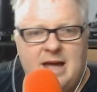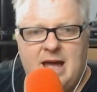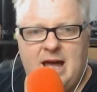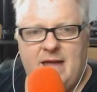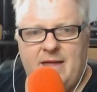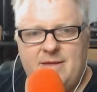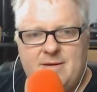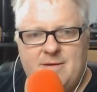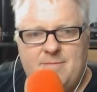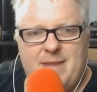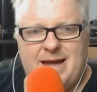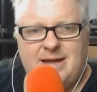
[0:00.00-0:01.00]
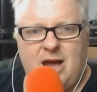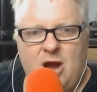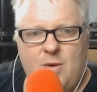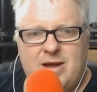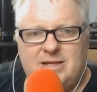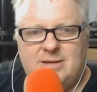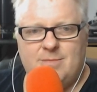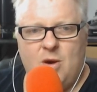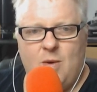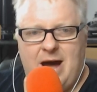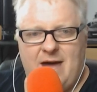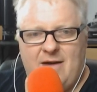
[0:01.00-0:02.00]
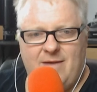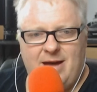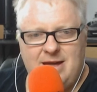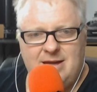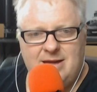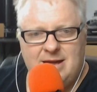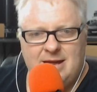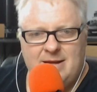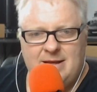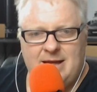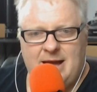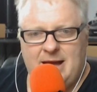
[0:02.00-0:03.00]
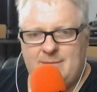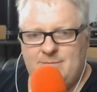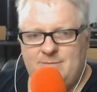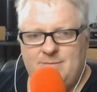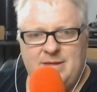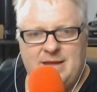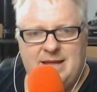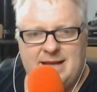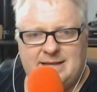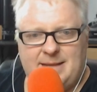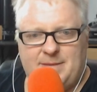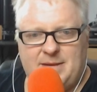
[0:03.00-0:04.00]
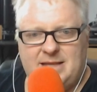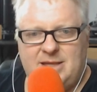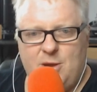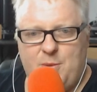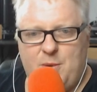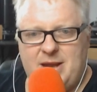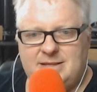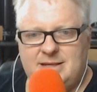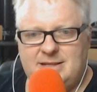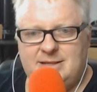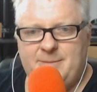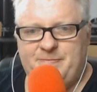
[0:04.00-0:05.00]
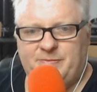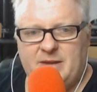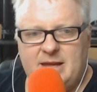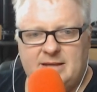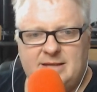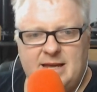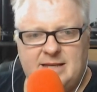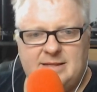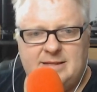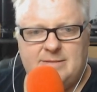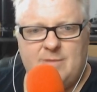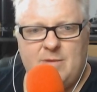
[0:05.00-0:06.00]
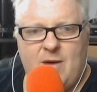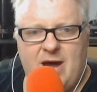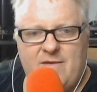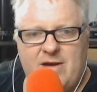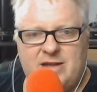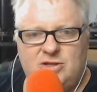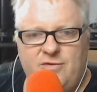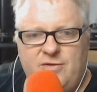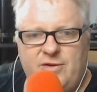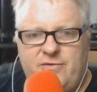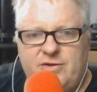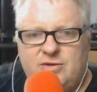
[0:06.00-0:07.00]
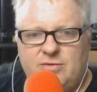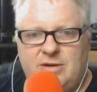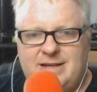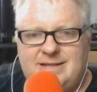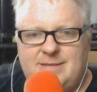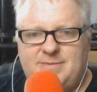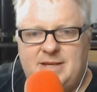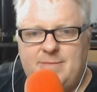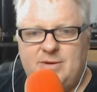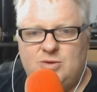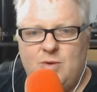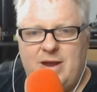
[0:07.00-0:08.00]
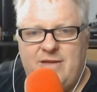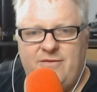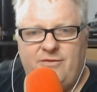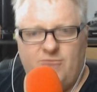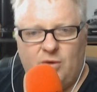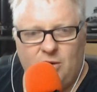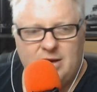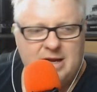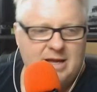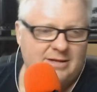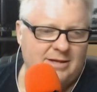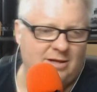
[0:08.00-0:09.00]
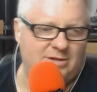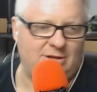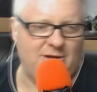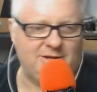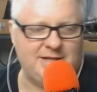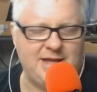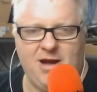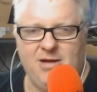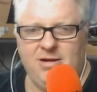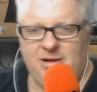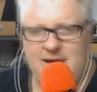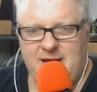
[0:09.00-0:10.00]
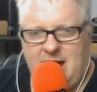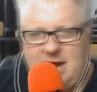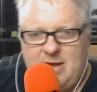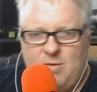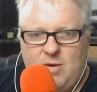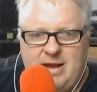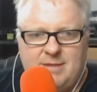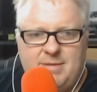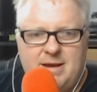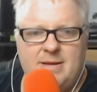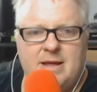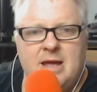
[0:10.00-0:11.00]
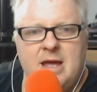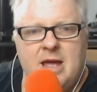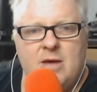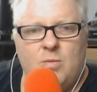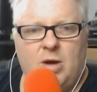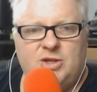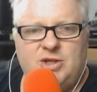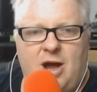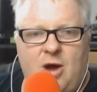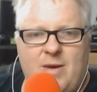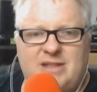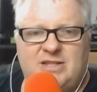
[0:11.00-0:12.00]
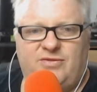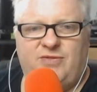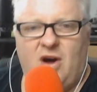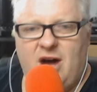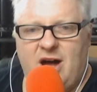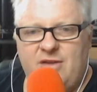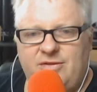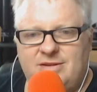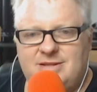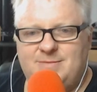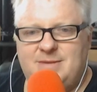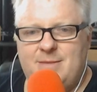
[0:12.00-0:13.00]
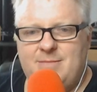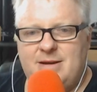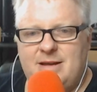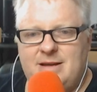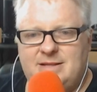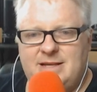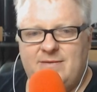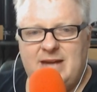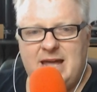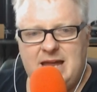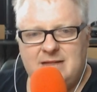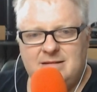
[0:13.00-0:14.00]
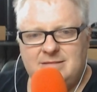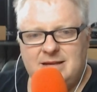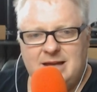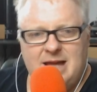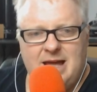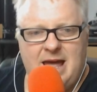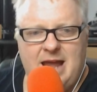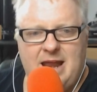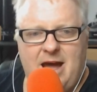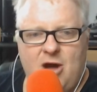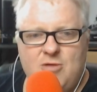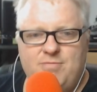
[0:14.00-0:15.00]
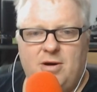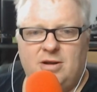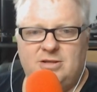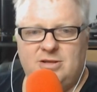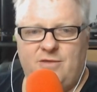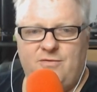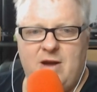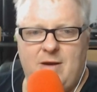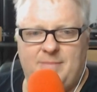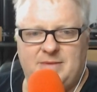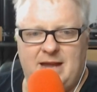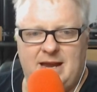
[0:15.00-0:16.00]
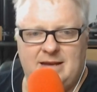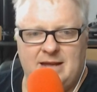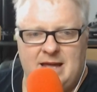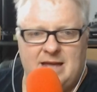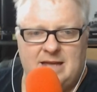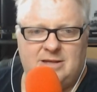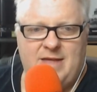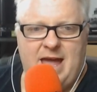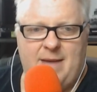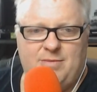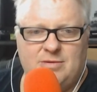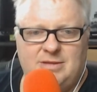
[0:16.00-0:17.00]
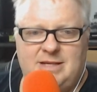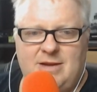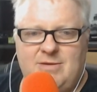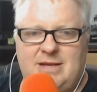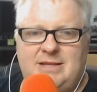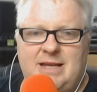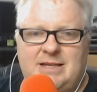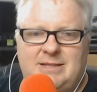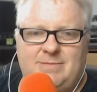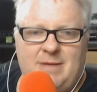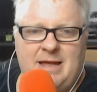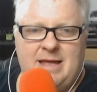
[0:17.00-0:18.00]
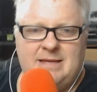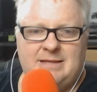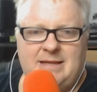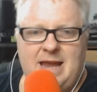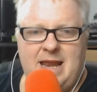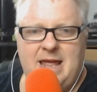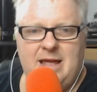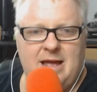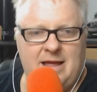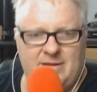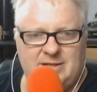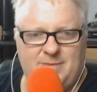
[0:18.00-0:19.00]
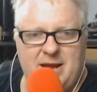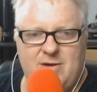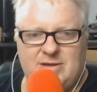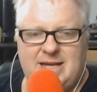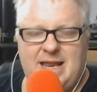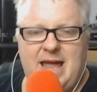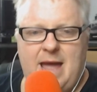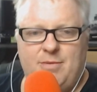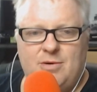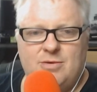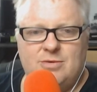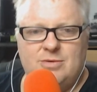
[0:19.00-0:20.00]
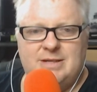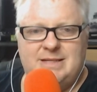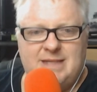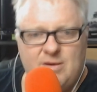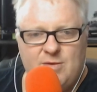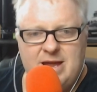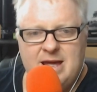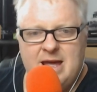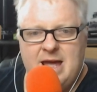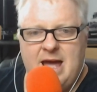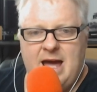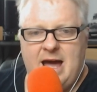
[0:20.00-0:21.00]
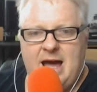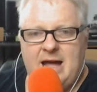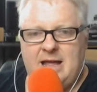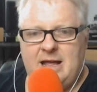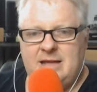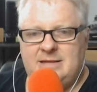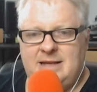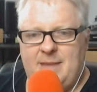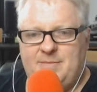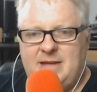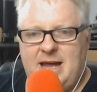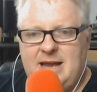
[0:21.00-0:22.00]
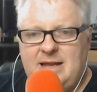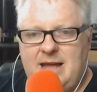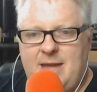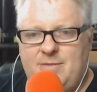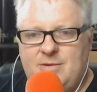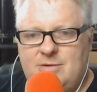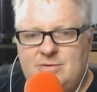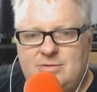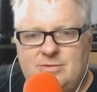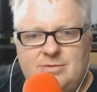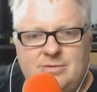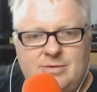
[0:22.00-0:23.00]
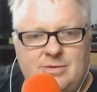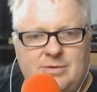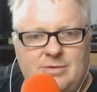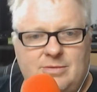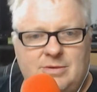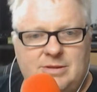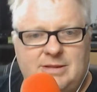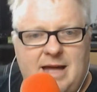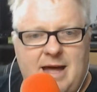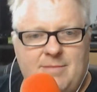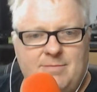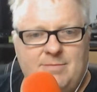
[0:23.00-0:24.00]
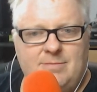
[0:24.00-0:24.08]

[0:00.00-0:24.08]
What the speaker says: The Mac OS Mojave The next update, the operating system, says Huawei is due for an official release September 24. So not too long to go, like only a week and a bit. Watch OS 5, September 17. And HomePod software update. So the Apple Series is getting, the speaker is getting Apple Siri as an update. Apple will start,